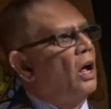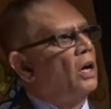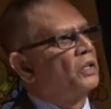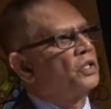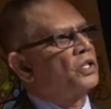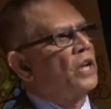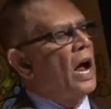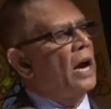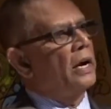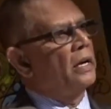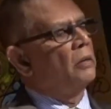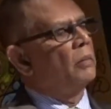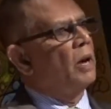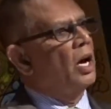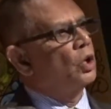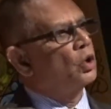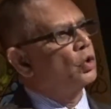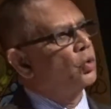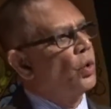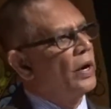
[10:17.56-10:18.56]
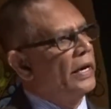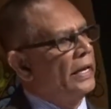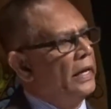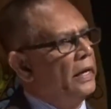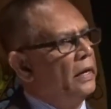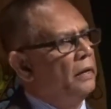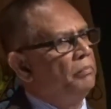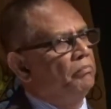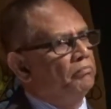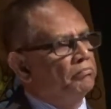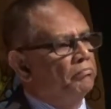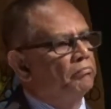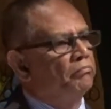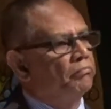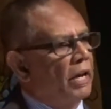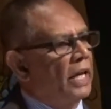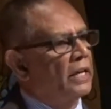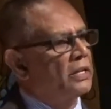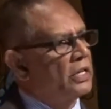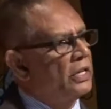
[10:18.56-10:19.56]
Started about 20
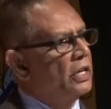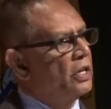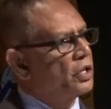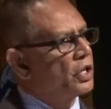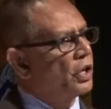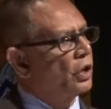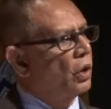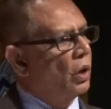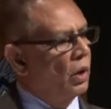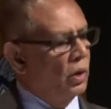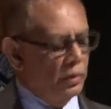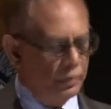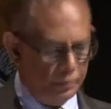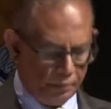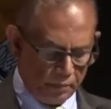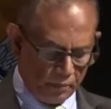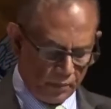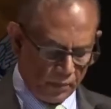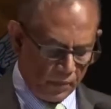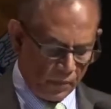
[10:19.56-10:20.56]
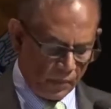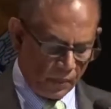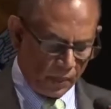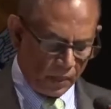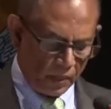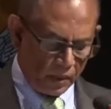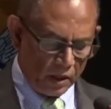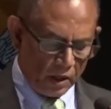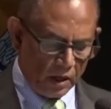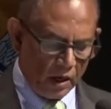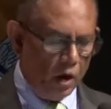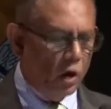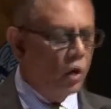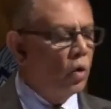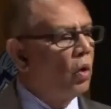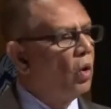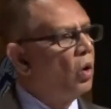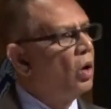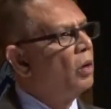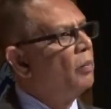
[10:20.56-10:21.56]
plus years ago.
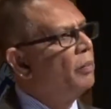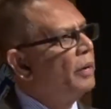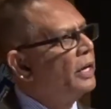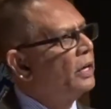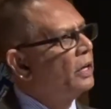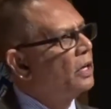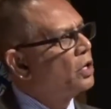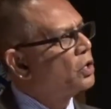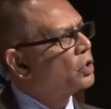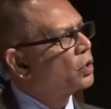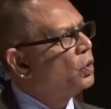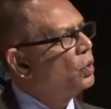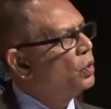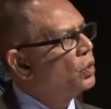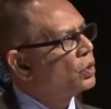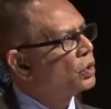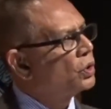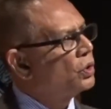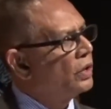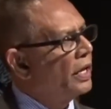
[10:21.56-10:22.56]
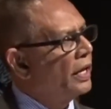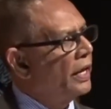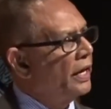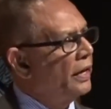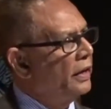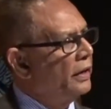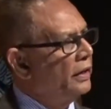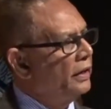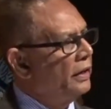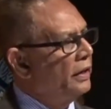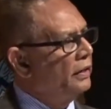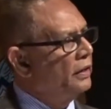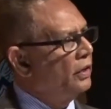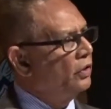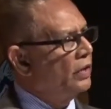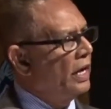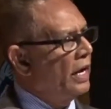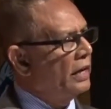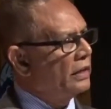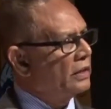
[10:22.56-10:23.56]
All medical schools today in the
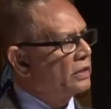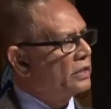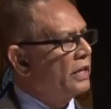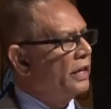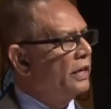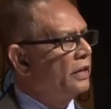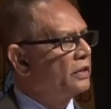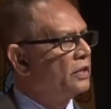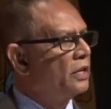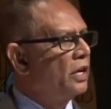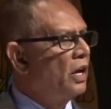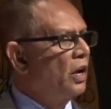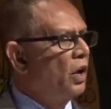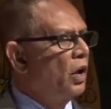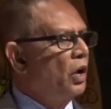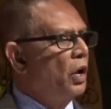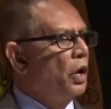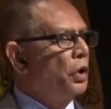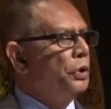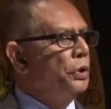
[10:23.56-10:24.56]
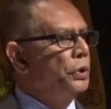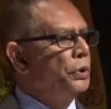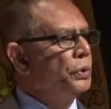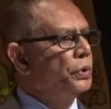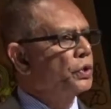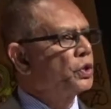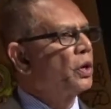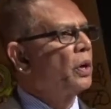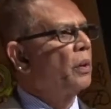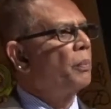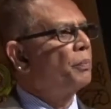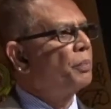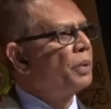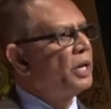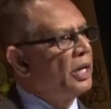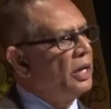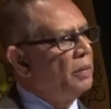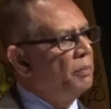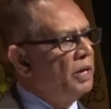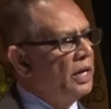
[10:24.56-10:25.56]
United States use
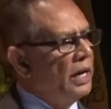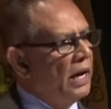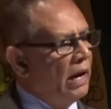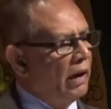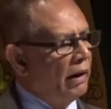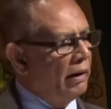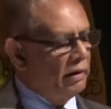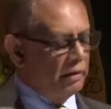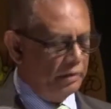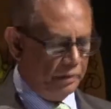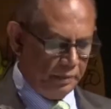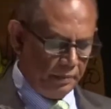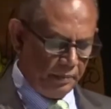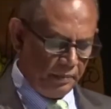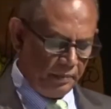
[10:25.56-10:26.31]
PBL